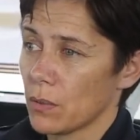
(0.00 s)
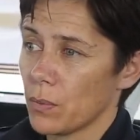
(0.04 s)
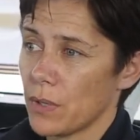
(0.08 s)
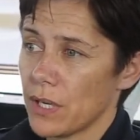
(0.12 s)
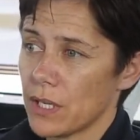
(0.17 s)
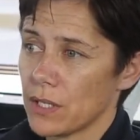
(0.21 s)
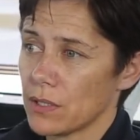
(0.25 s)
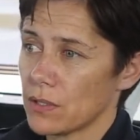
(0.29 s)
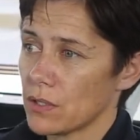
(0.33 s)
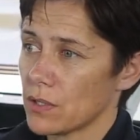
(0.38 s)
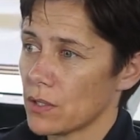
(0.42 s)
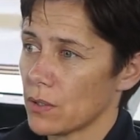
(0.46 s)

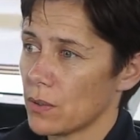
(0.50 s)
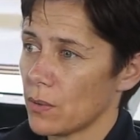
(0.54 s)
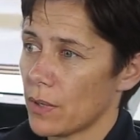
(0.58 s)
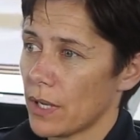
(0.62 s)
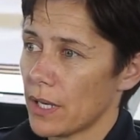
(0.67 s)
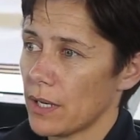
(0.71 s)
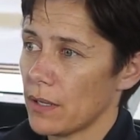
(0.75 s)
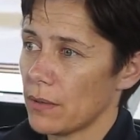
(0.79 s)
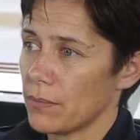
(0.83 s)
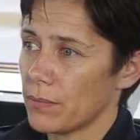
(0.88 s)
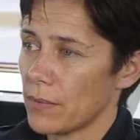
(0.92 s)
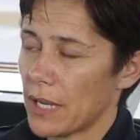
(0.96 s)
we can do
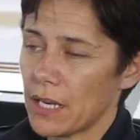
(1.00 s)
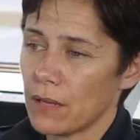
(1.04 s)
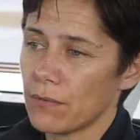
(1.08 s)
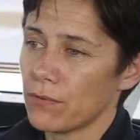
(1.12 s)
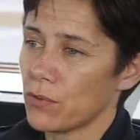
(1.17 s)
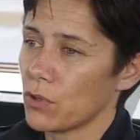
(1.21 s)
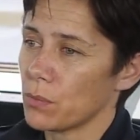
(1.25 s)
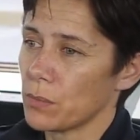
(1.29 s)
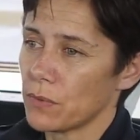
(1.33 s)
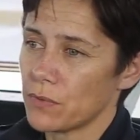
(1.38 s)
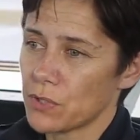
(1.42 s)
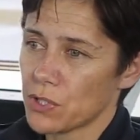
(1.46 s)
any
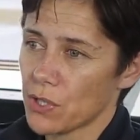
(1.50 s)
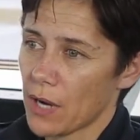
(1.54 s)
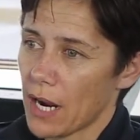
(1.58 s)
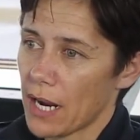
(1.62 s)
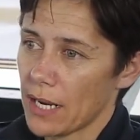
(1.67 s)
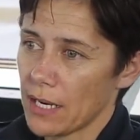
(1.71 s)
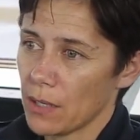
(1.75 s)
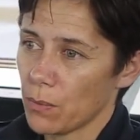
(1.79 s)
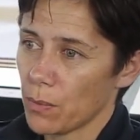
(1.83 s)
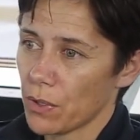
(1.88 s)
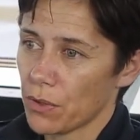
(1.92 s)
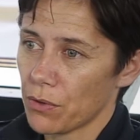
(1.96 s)
form of training,